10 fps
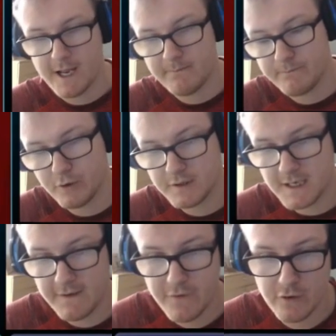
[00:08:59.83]
But
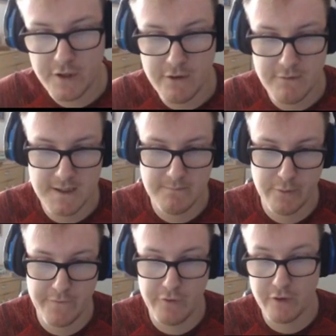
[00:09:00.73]
if you're
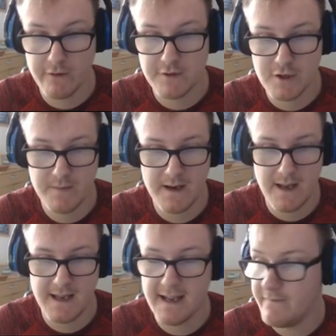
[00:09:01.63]
going to summon
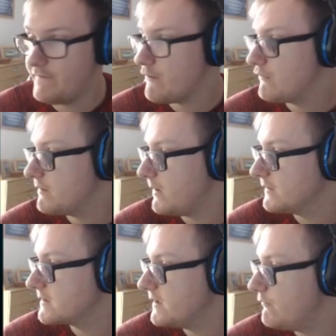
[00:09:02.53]
a evoke
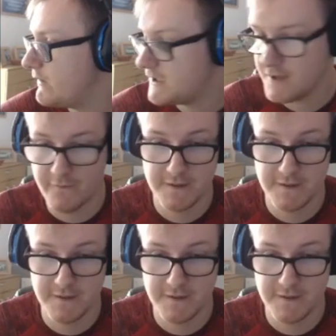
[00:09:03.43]
monster, which obviously